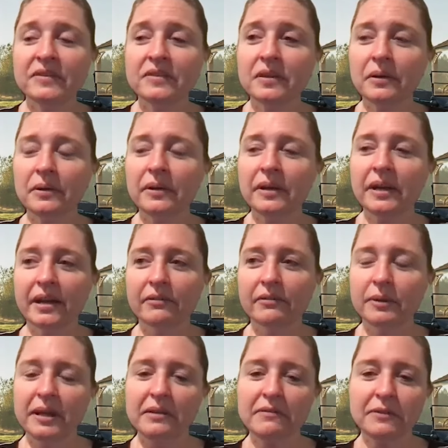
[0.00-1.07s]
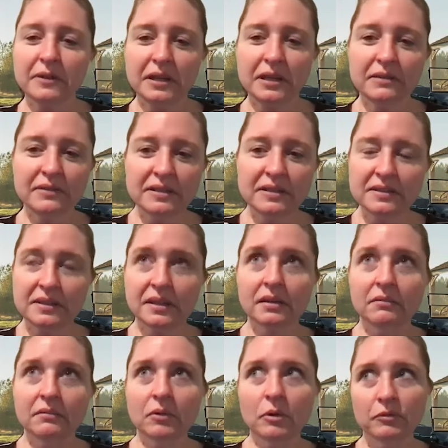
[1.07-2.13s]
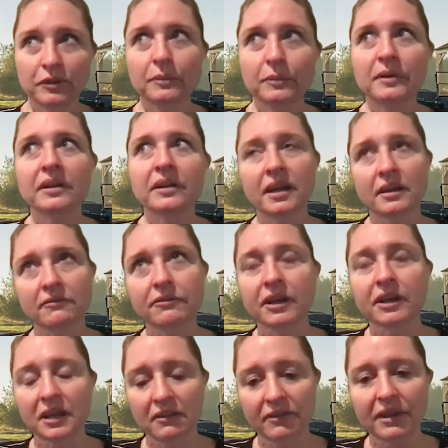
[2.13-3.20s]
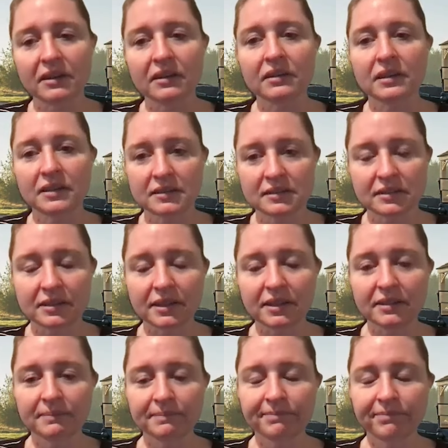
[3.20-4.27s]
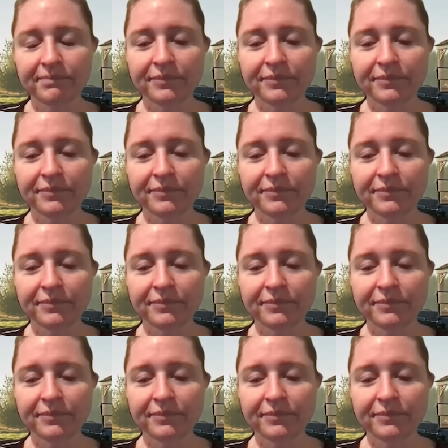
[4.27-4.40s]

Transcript: So yeah, if we can forgive easily, hopefully mm-hmm. we'll get forgiven easily.